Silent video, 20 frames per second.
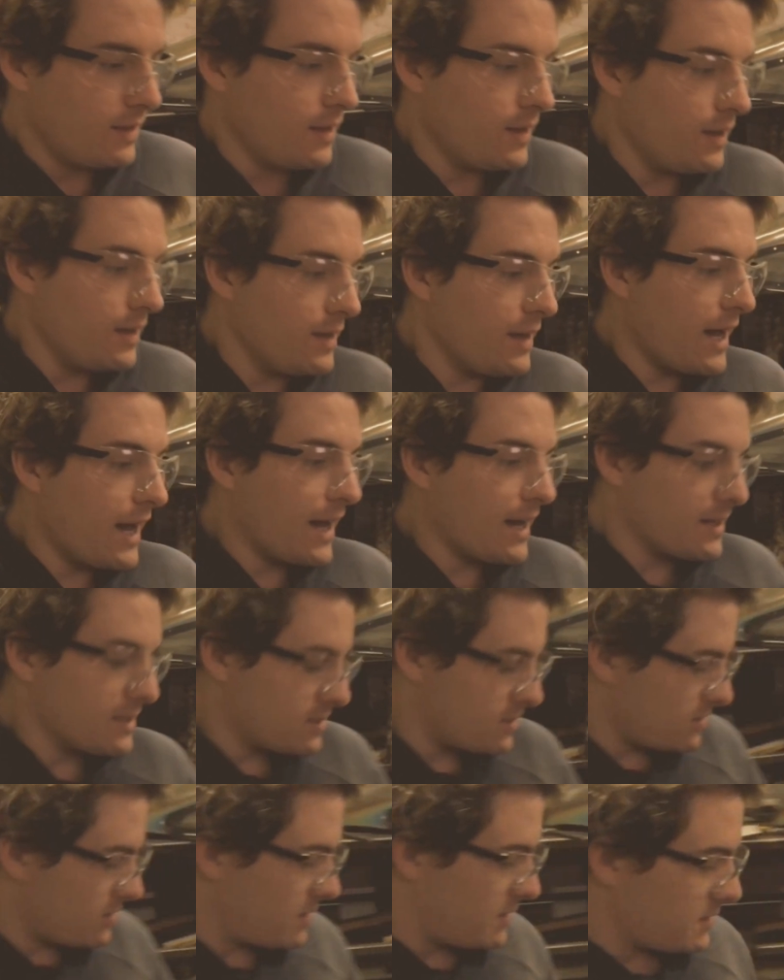yeah,
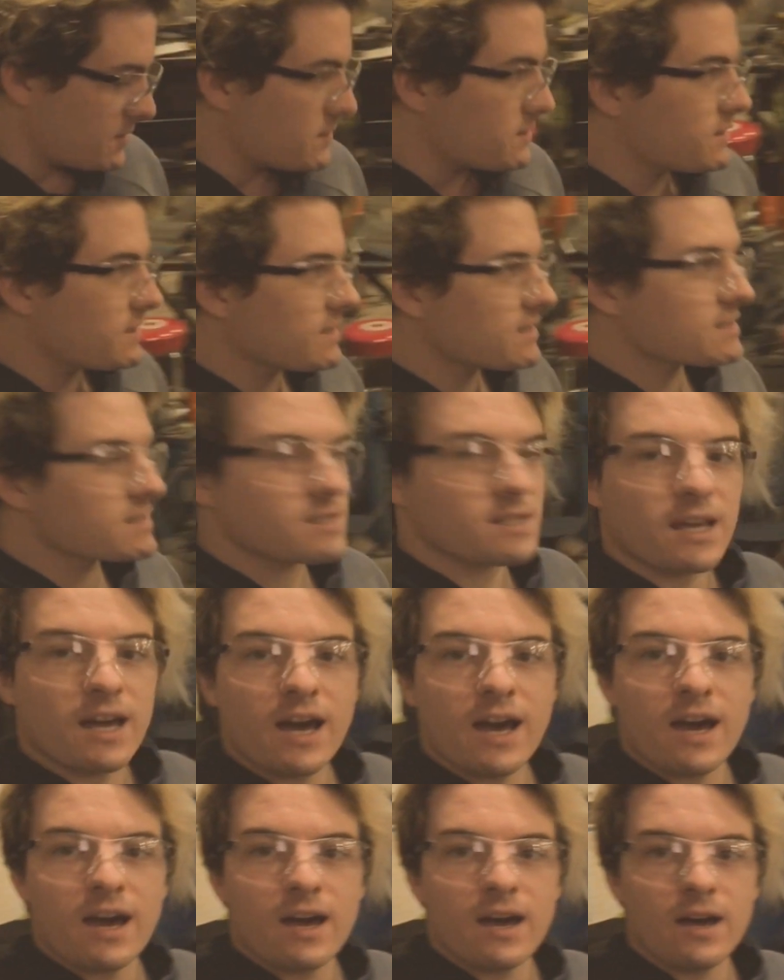so this
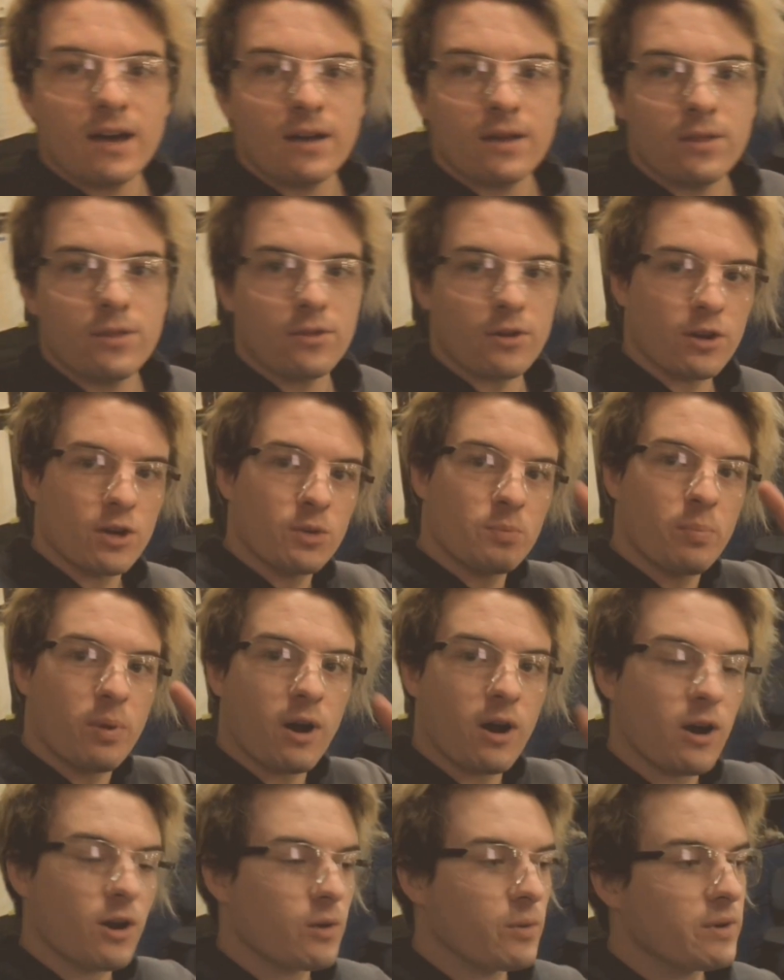third
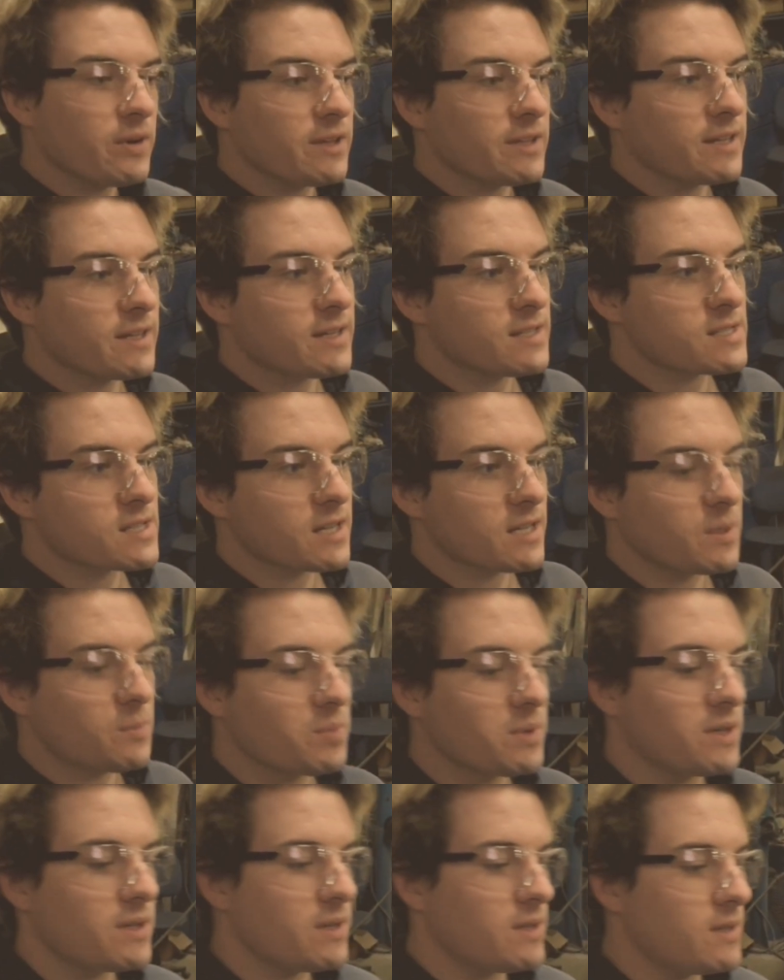part really is going to
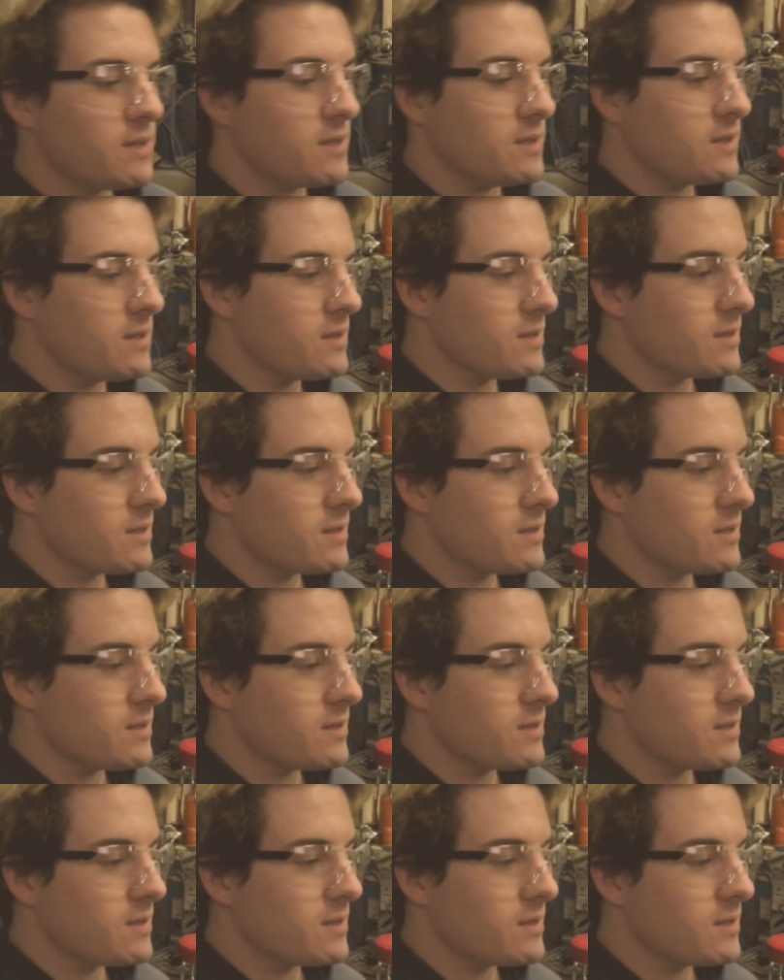be